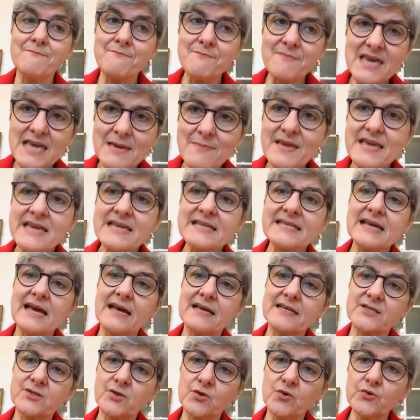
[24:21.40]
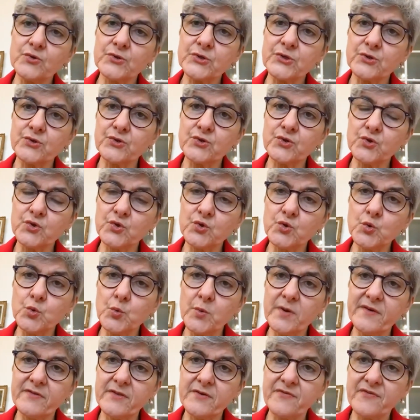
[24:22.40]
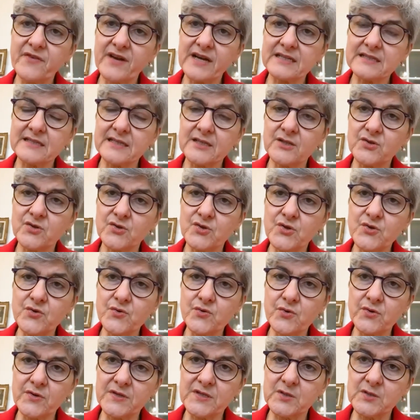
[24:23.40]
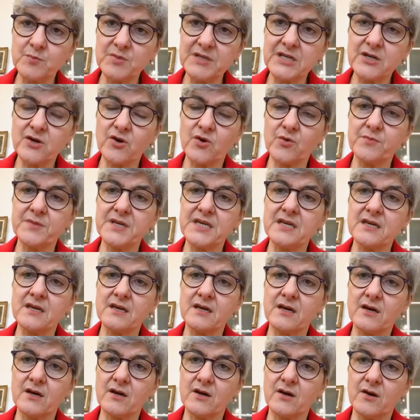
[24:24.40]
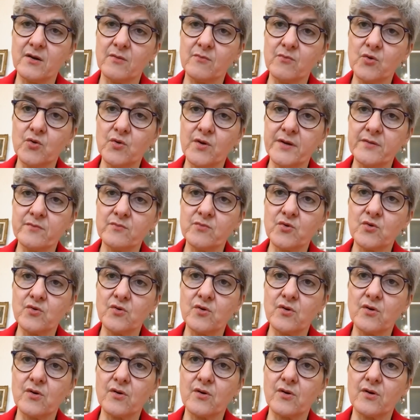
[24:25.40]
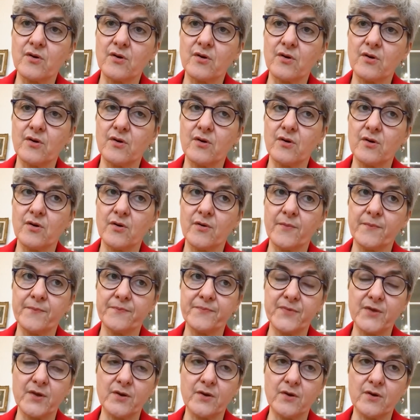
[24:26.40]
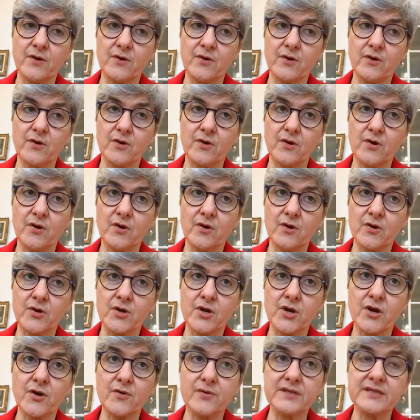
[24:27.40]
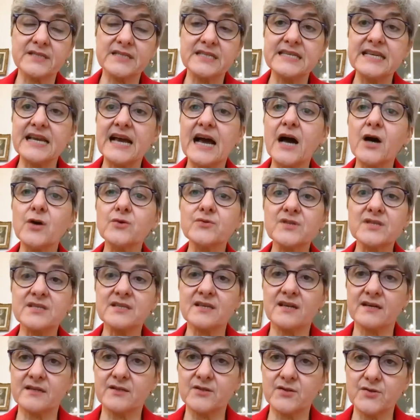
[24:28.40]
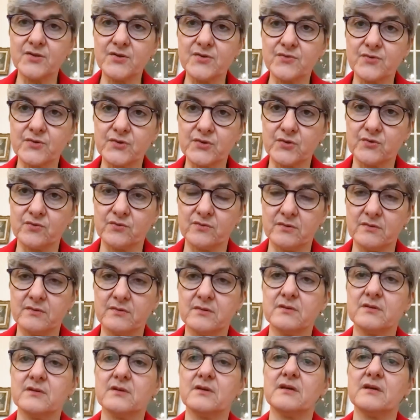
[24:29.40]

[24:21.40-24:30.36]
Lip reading: Maybe it has also to do with the fact that the euro is becoming more and more a currency outside the eurozone,